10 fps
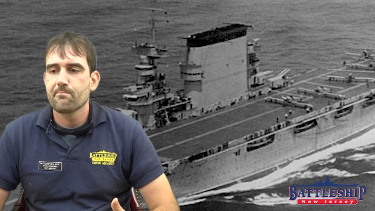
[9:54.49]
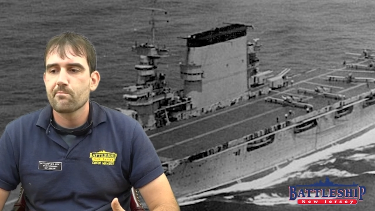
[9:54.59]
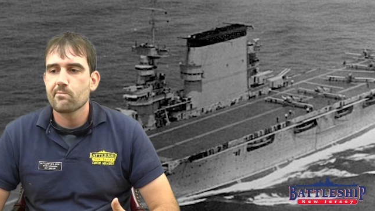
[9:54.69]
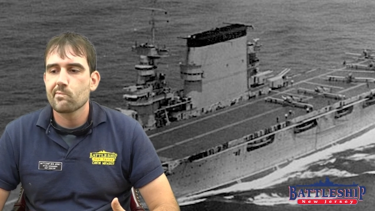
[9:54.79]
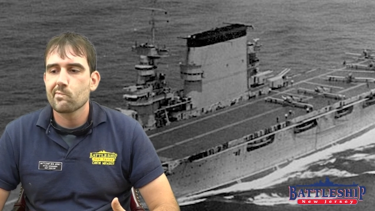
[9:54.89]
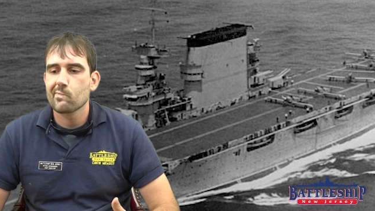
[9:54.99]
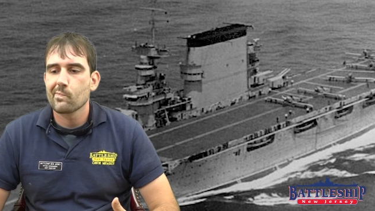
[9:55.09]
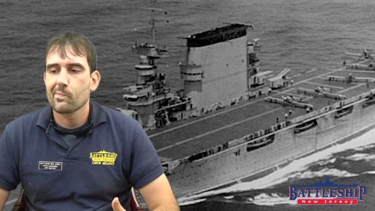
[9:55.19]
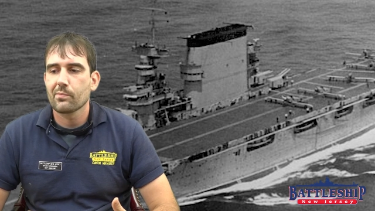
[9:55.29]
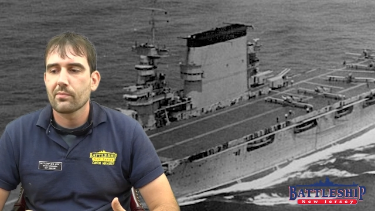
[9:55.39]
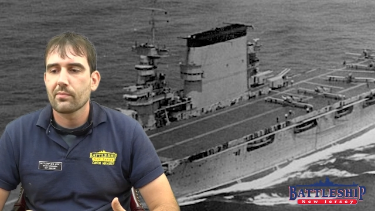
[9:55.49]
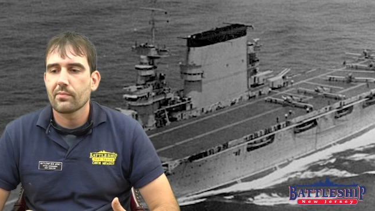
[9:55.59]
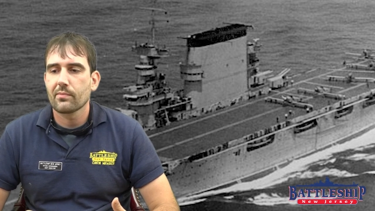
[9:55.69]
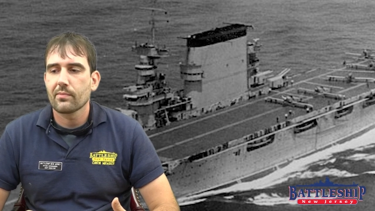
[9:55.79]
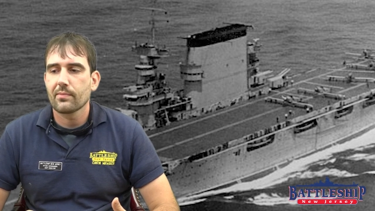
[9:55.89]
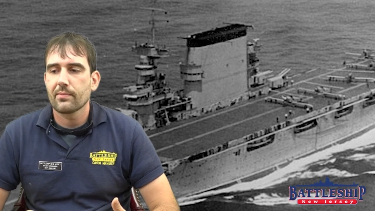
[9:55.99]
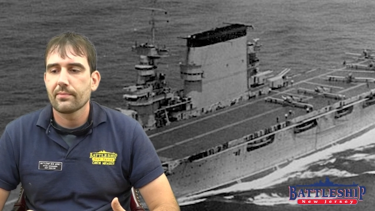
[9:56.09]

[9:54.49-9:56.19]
No one is speaking in this clip.